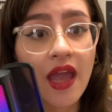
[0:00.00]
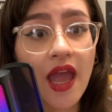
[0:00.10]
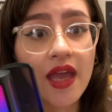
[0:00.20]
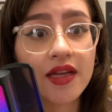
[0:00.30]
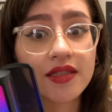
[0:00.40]

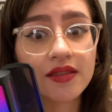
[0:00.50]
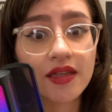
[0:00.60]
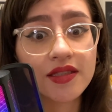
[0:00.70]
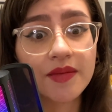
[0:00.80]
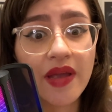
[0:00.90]
and
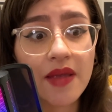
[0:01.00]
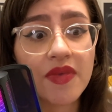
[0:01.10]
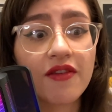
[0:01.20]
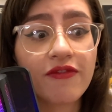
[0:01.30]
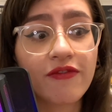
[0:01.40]
the
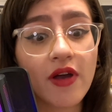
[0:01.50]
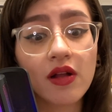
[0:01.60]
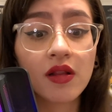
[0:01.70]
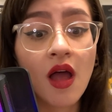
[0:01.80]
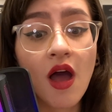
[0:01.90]
baby
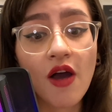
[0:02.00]
fell